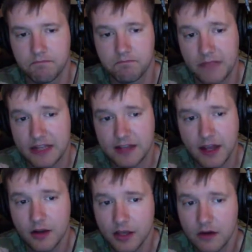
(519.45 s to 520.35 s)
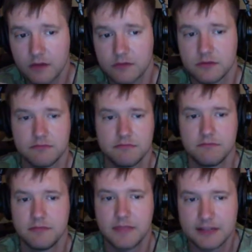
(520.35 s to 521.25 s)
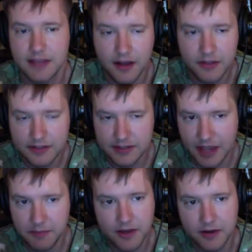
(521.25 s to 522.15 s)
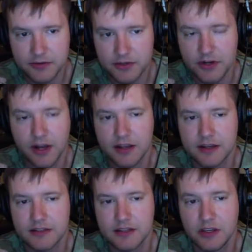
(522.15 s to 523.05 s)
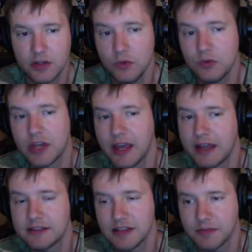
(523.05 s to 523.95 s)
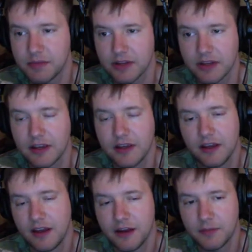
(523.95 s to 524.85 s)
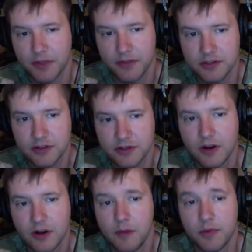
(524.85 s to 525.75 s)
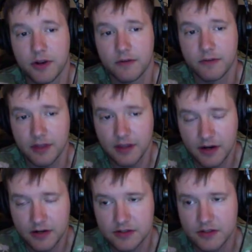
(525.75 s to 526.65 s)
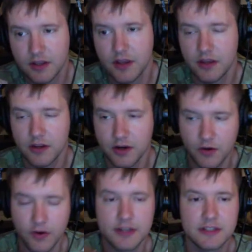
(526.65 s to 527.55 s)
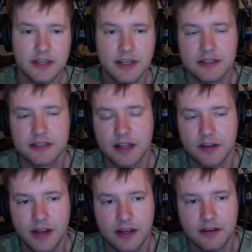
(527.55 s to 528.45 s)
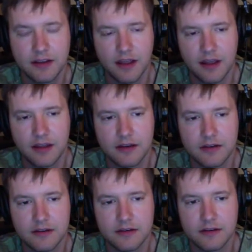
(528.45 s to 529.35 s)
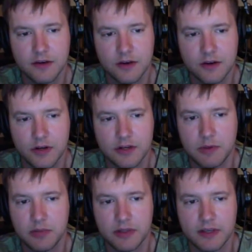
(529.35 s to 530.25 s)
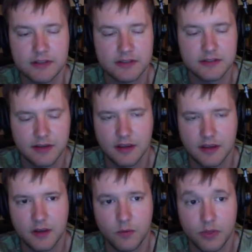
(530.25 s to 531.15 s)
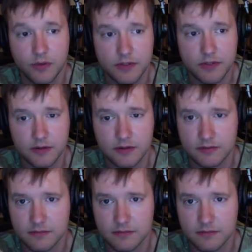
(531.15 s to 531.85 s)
that's how it goes. That's how this game goes. You're not going to see huge gains typically in a month or two. But over the years, you're going to see it accelerate, and you're going to be pleased with the result.